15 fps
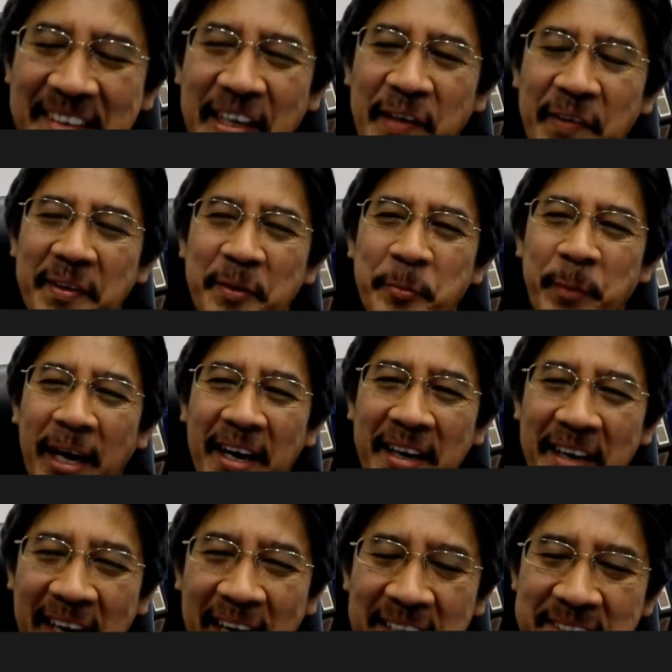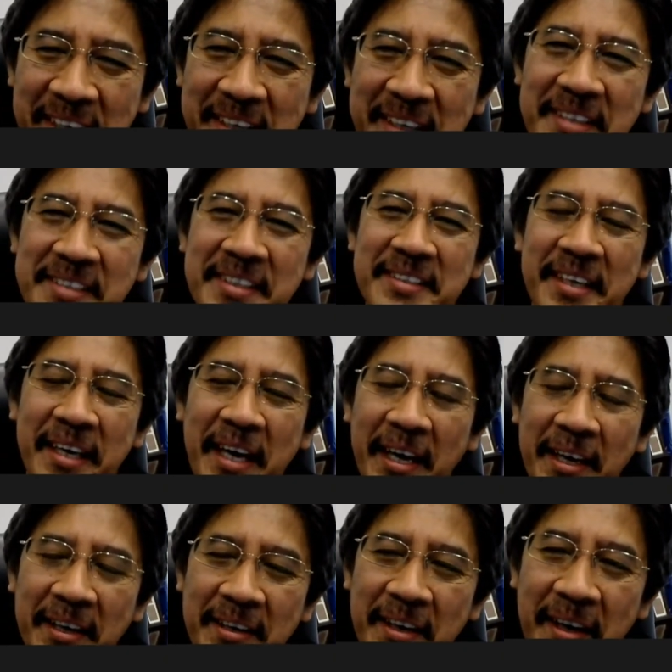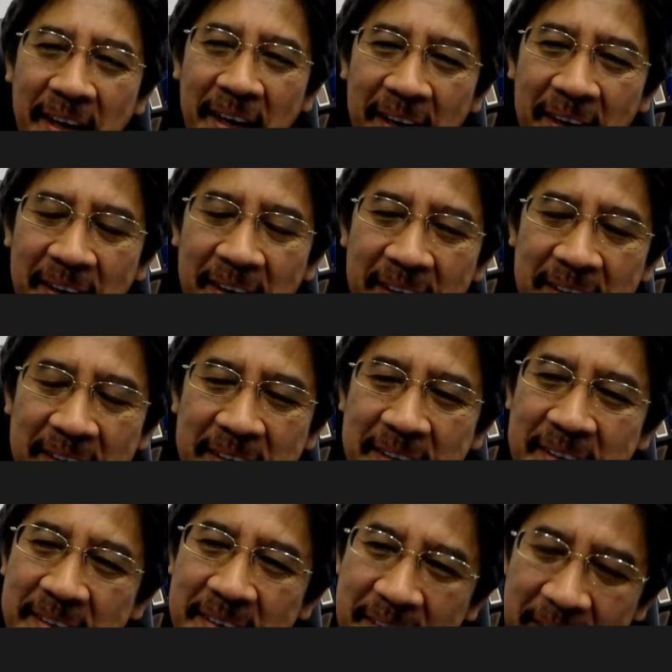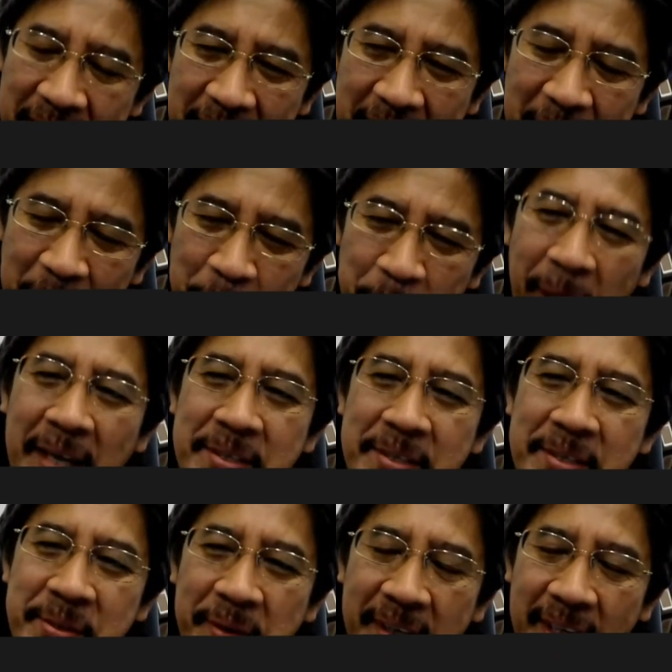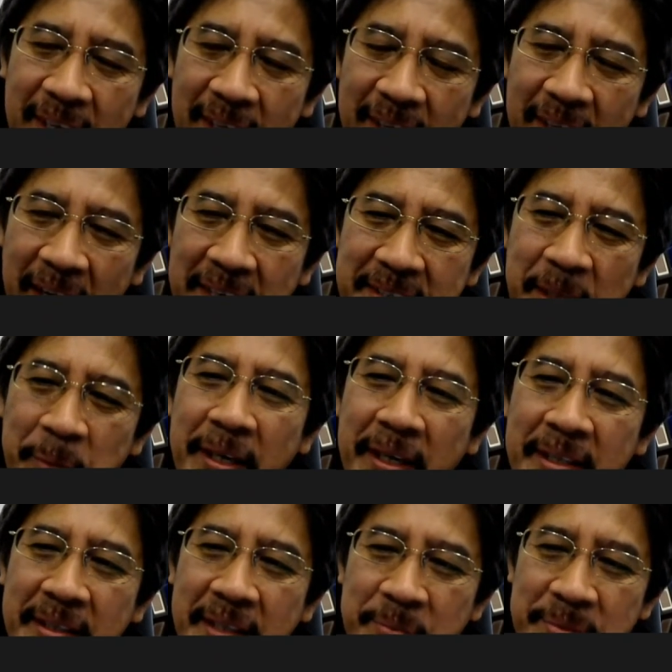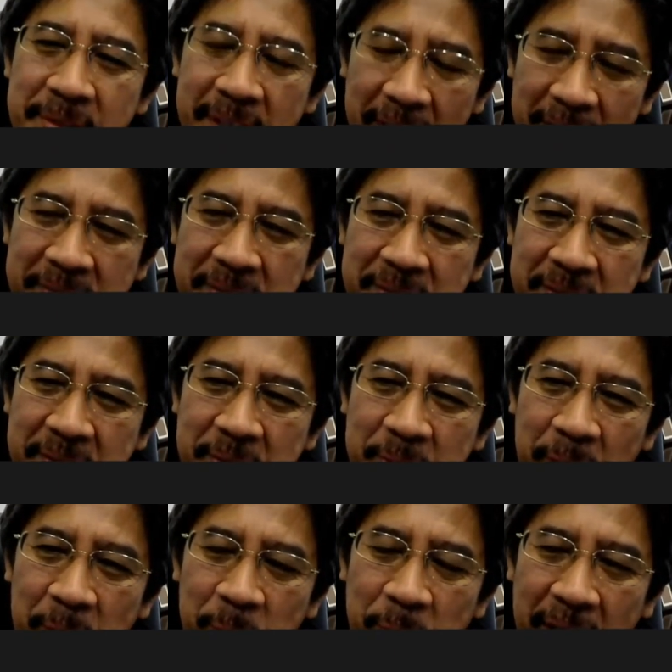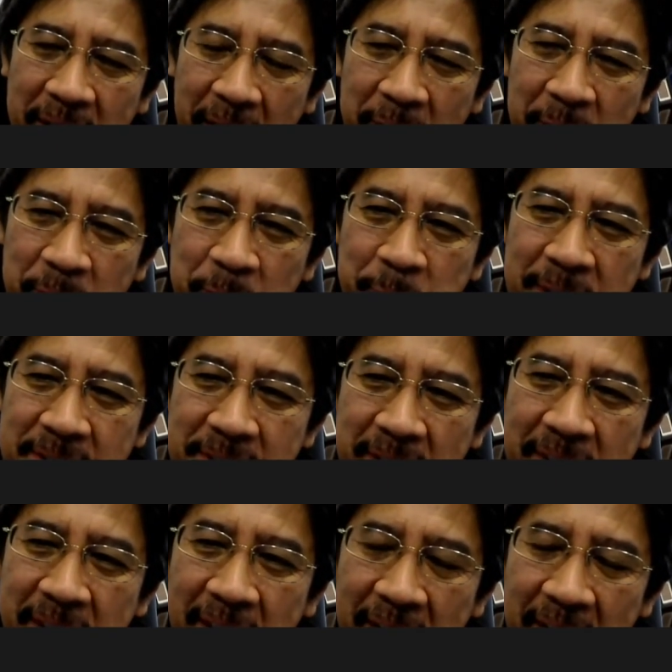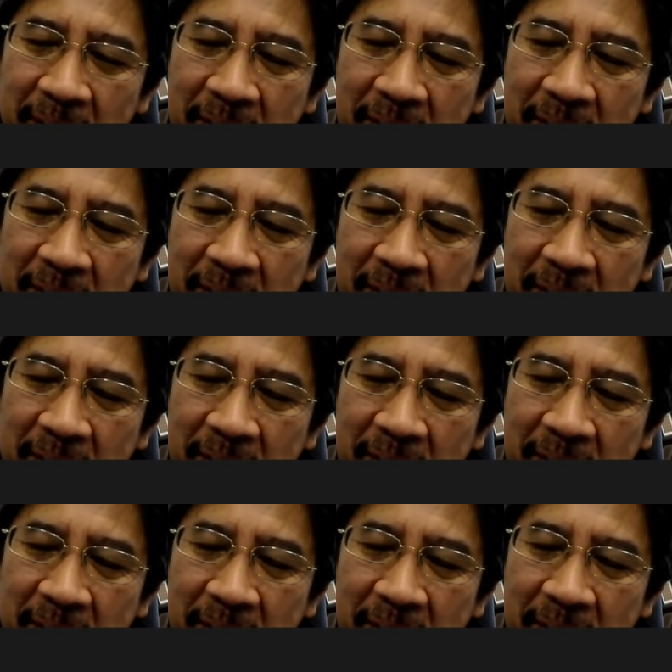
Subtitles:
But like I said, this is again, it depends on the examiner themselves. What kind of a person they are.